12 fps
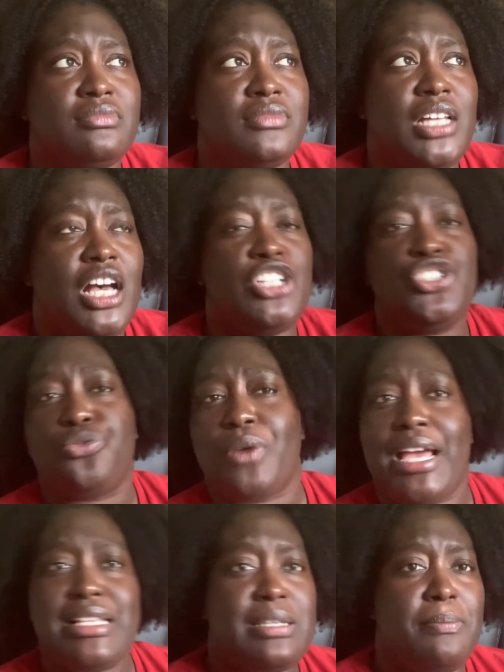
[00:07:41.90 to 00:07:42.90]

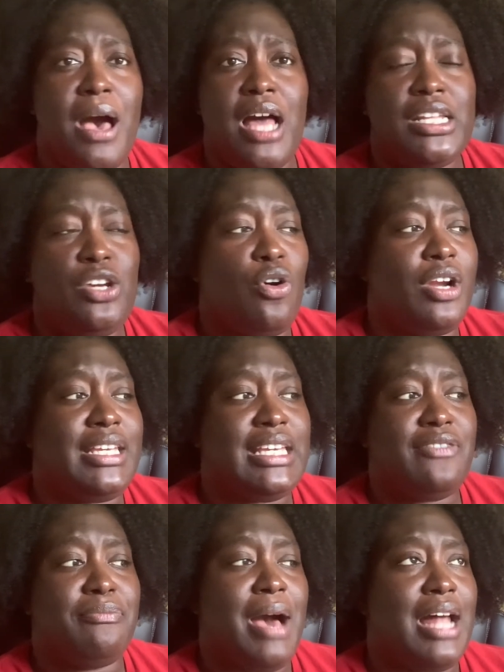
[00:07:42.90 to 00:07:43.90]
address Molly or
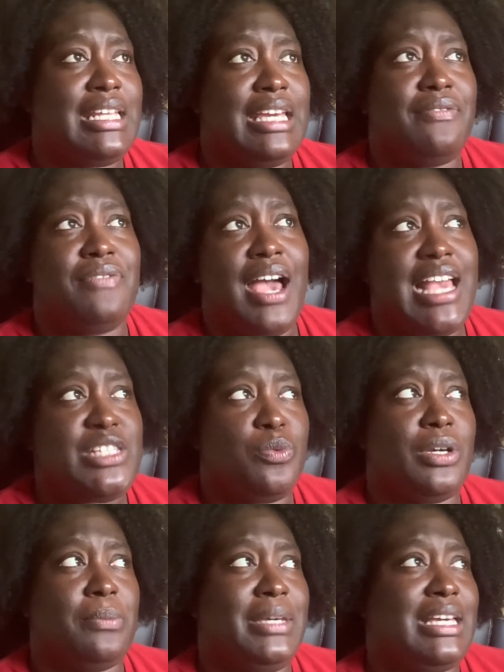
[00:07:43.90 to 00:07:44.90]
give Molly advice,
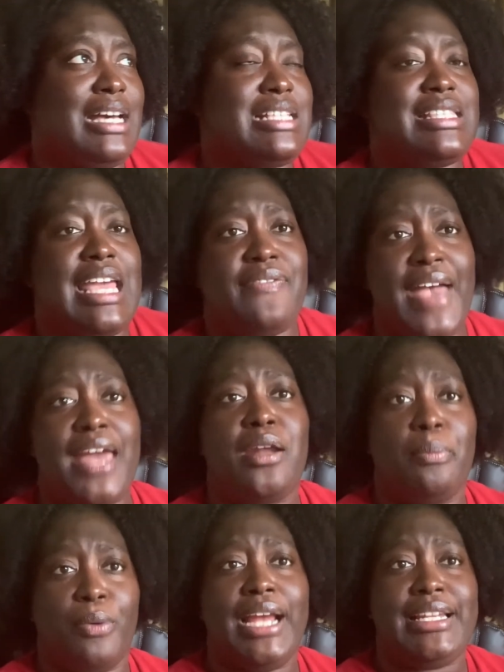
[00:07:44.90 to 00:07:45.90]
because they've had a
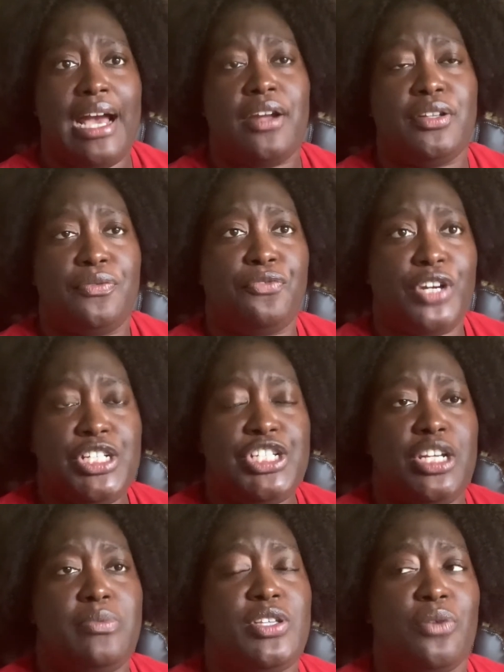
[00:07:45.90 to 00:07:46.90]
breakdown in the
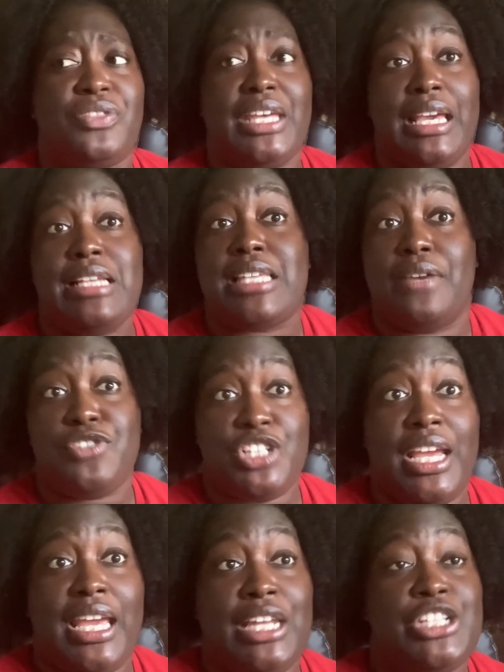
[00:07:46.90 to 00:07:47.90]
friendship. So things have
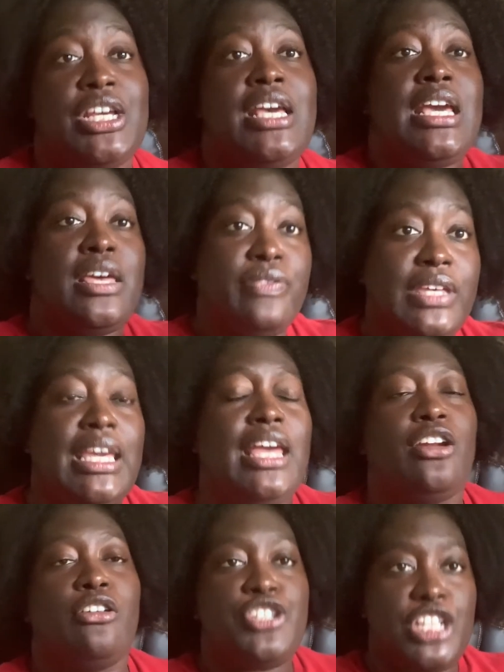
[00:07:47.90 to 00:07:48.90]
changed. The
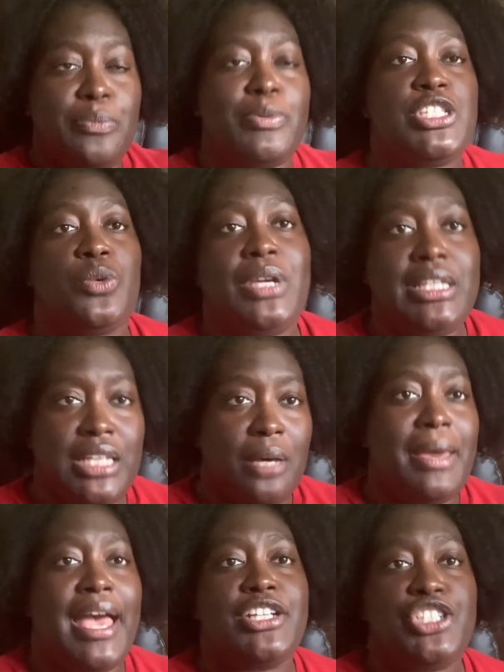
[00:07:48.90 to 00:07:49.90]
energy between them
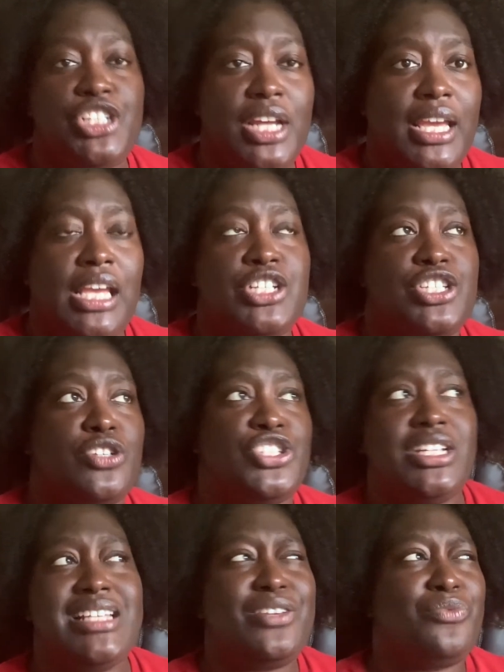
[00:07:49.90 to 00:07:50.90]
has changed. So she
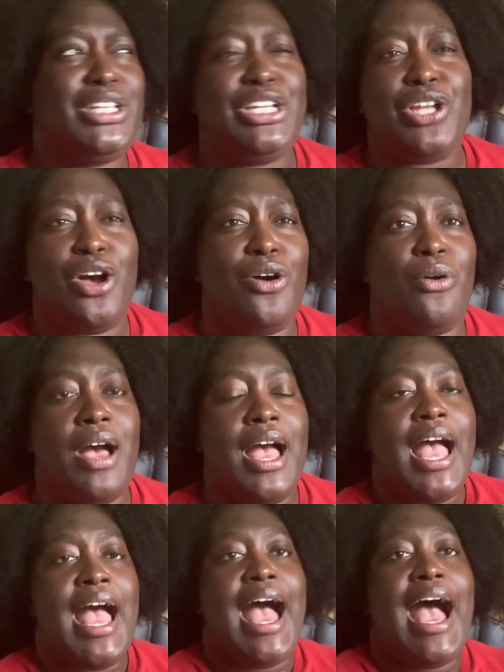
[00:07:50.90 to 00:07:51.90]
doesn't really know
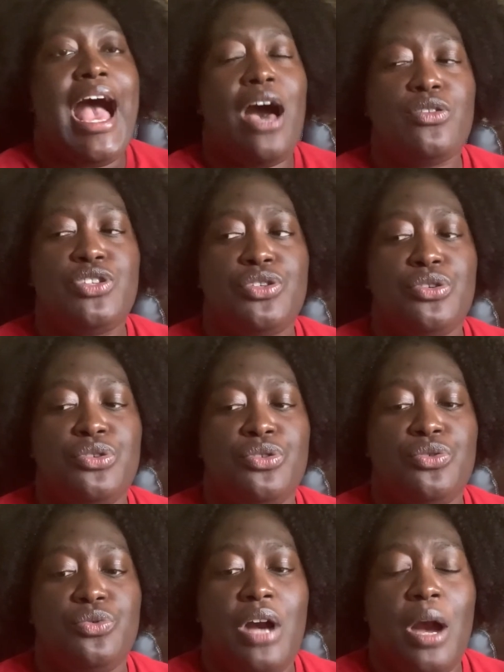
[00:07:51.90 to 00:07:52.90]
how
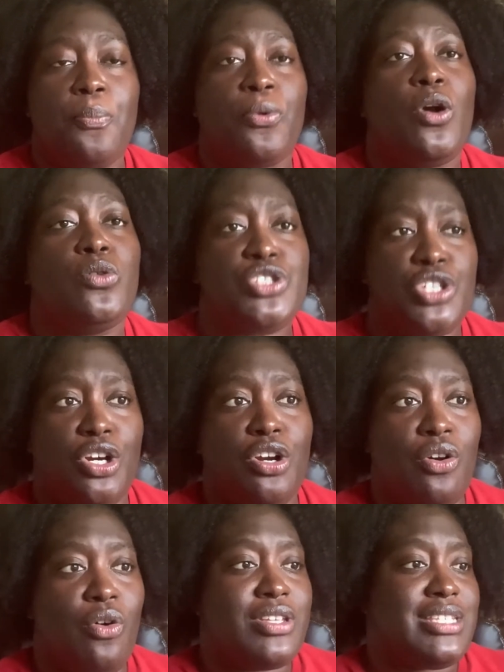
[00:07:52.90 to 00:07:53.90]
to approach her
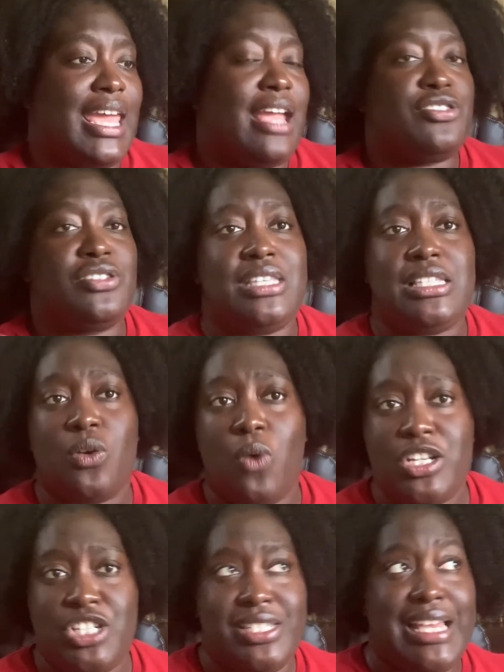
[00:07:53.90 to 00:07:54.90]
or to answer these
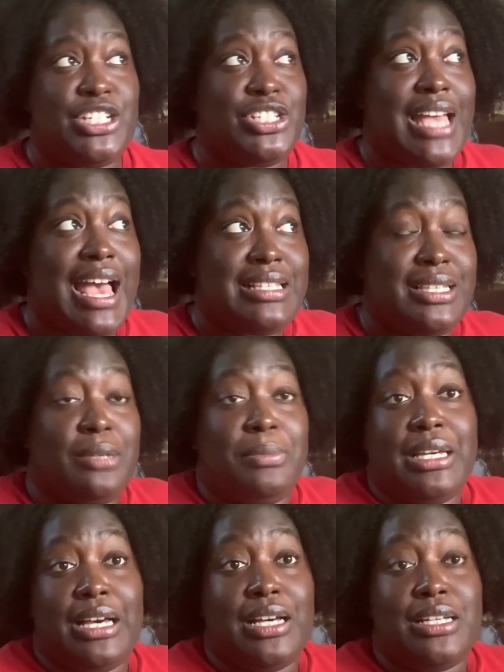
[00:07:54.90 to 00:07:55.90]
questions that she's asking,
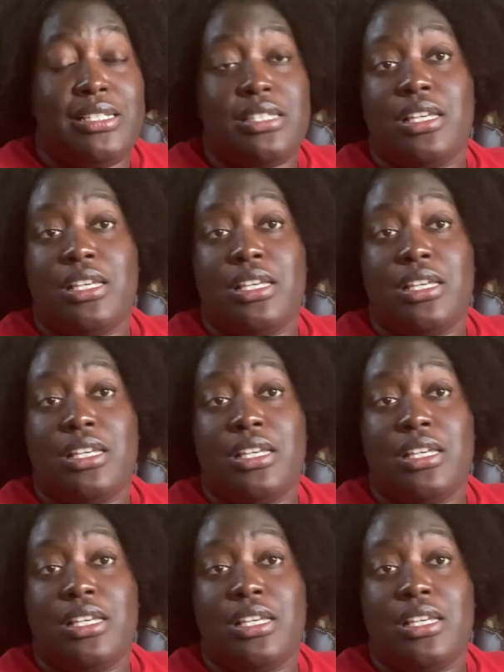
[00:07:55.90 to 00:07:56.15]
because,